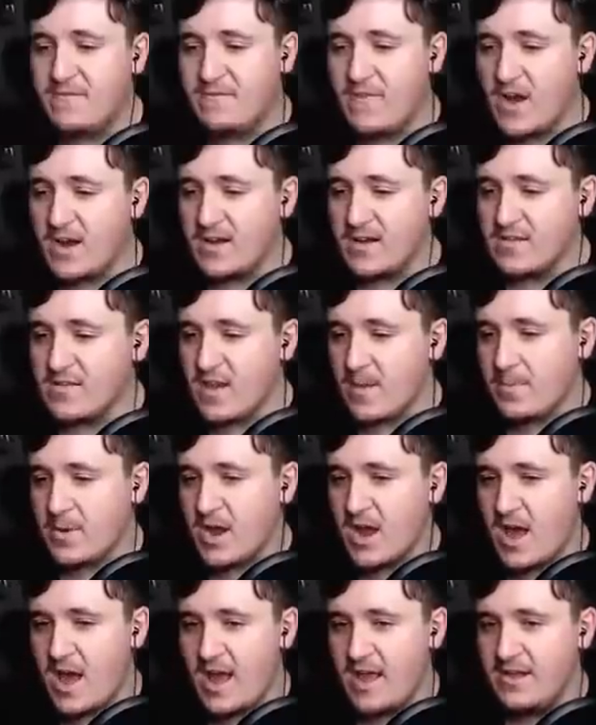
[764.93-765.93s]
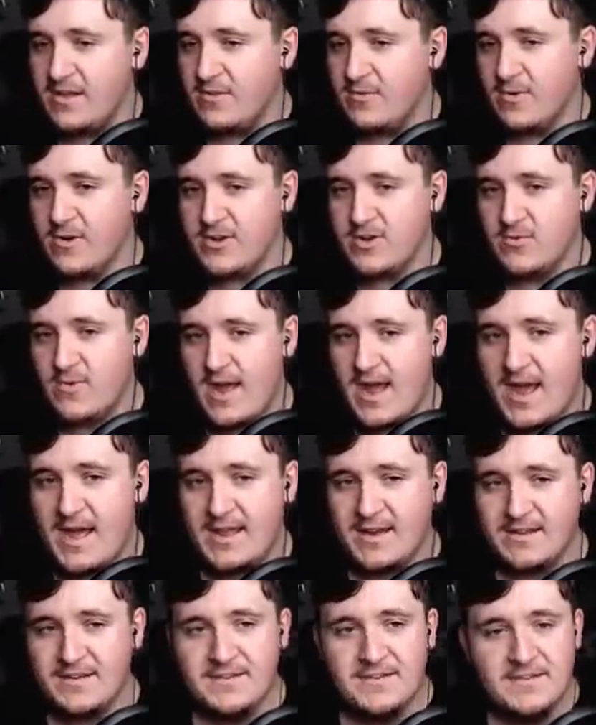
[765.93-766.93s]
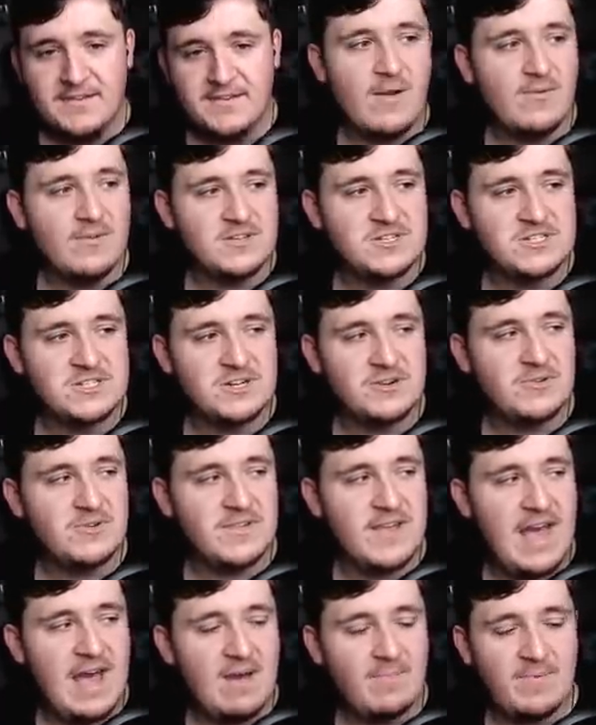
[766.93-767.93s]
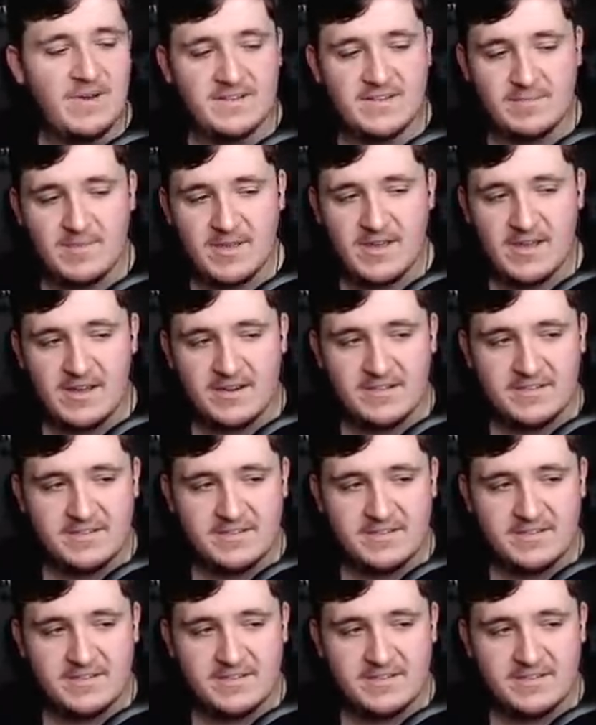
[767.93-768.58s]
What the fuck is up, Kyle? Where you at? I'm not really sure what's happening, to be